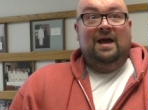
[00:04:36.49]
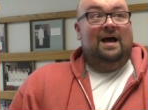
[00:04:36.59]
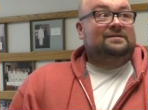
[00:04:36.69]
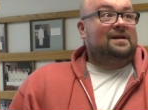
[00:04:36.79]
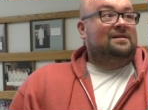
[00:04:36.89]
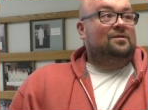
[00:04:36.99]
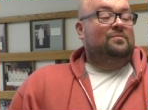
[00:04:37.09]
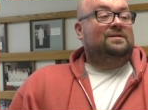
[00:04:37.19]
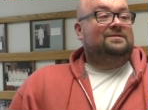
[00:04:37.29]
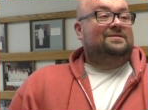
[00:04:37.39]
I stand in the
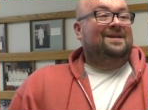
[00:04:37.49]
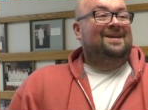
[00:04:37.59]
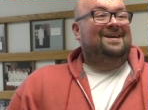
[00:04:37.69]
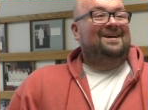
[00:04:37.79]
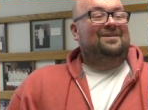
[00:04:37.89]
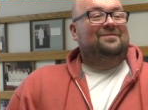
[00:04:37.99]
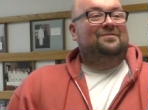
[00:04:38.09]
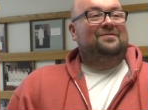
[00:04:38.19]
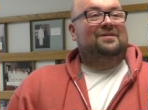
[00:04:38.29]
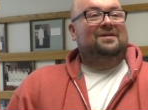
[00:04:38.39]
midst
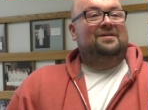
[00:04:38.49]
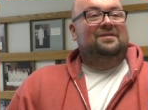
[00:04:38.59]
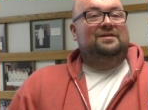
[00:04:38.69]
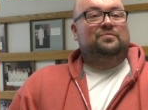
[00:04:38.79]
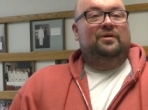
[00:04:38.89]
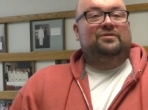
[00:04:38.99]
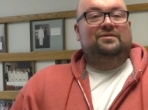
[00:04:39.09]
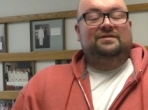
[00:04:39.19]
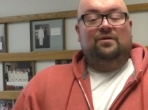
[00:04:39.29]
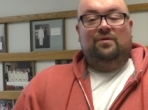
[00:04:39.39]
of these
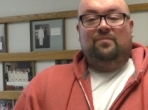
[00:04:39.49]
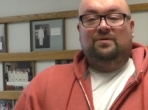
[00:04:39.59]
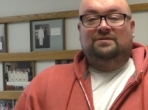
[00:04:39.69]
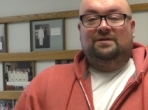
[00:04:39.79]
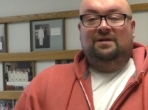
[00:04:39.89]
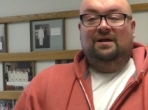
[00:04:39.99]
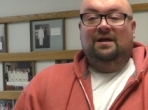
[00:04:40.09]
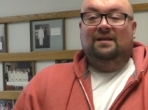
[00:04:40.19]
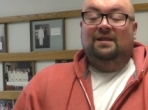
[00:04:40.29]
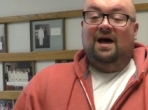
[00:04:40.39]
pictures that represent
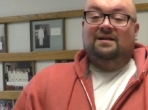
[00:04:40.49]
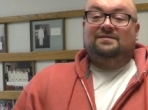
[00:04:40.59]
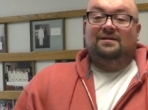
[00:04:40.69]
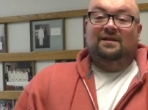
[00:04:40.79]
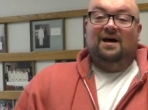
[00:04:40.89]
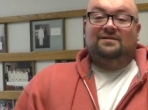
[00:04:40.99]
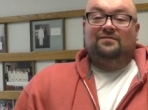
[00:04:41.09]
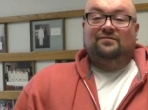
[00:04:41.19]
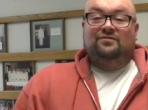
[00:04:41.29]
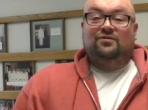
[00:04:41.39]
lots and lots
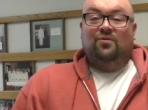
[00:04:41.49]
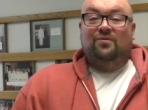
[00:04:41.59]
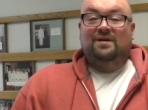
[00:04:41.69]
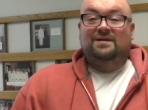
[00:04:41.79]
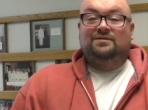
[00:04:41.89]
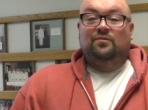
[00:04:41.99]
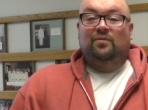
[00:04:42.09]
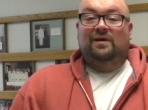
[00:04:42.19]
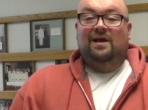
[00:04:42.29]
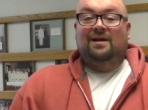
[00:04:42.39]
of stories
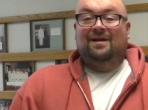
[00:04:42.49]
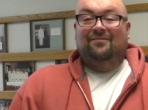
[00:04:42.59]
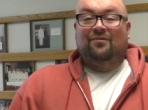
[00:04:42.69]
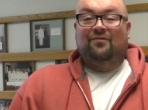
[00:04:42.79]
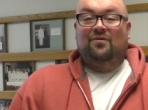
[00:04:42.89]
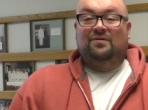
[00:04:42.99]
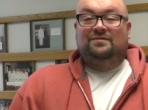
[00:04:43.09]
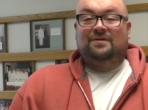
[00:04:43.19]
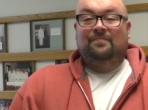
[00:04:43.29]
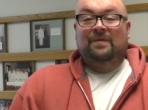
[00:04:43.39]
beginning for folks